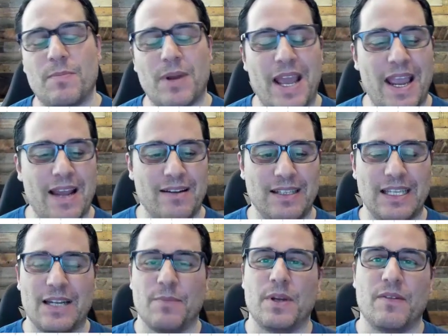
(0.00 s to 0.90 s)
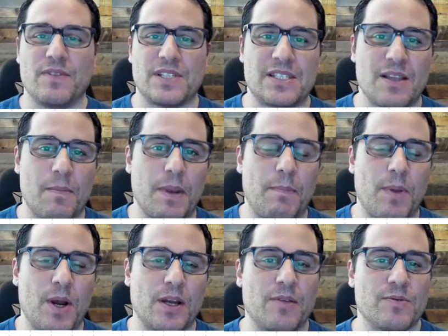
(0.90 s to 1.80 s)
but I had a little bit of a stomach
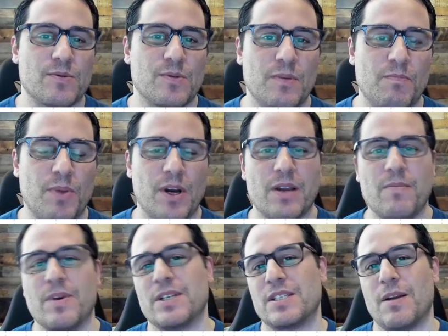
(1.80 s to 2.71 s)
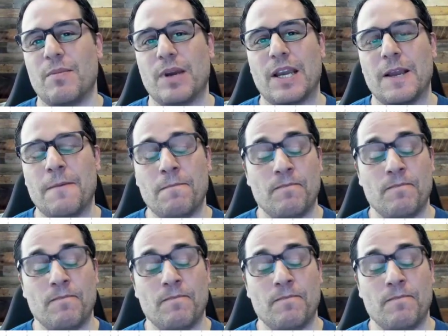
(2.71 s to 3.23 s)
bug that was really bugging my stomach.